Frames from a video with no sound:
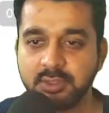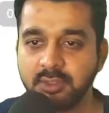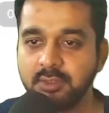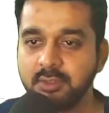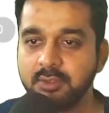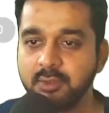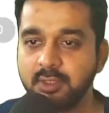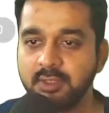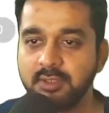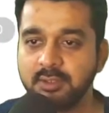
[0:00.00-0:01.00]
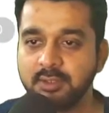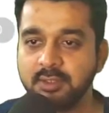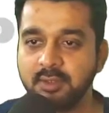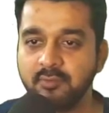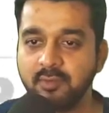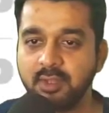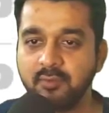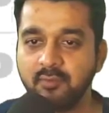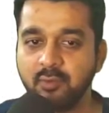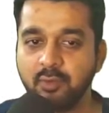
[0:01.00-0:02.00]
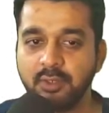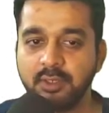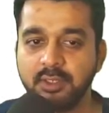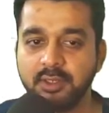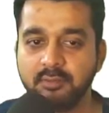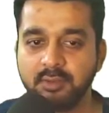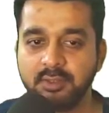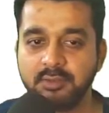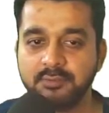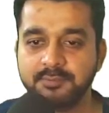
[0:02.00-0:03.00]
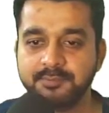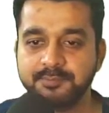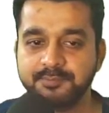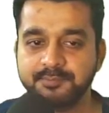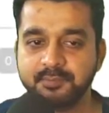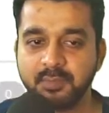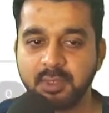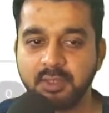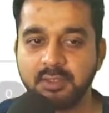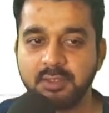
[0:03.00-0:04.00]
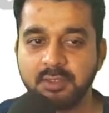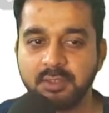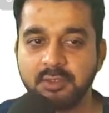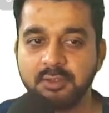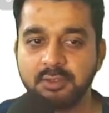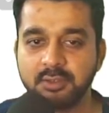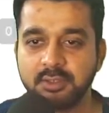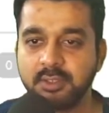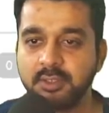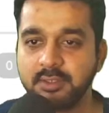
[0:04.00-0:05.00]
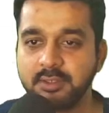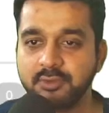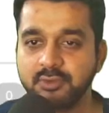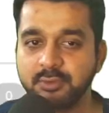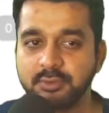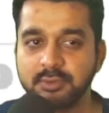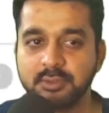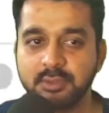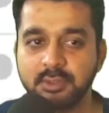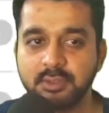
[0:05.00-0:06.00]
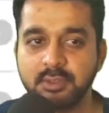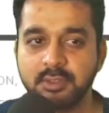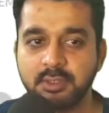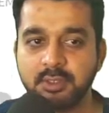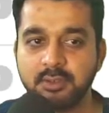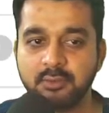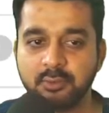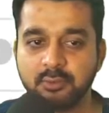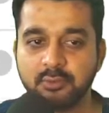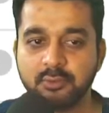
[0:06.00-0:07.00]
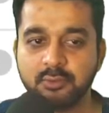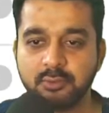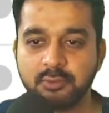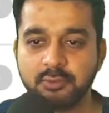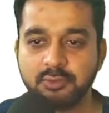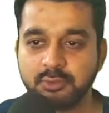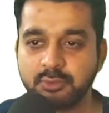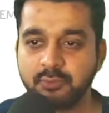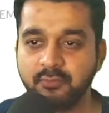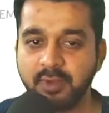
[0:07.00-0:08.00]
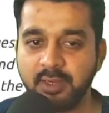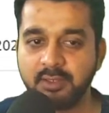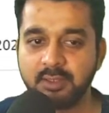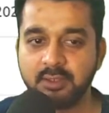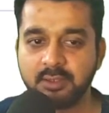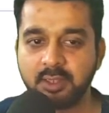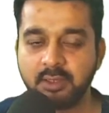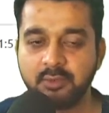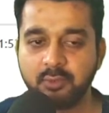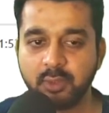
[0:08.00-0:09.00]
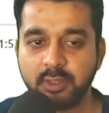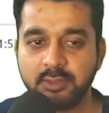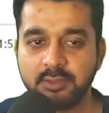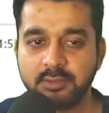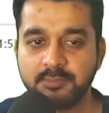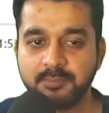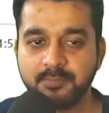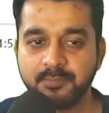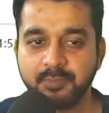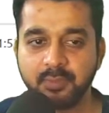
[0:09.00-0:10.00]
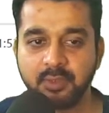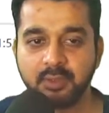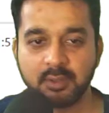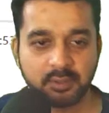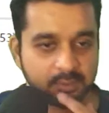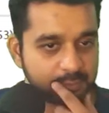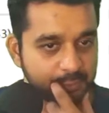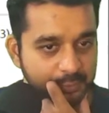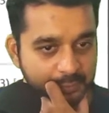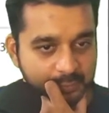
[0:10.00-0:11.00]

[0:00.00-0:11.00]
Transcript: So I think this thing we have already covered in the serious issues. Let's go to find the exact URLs. So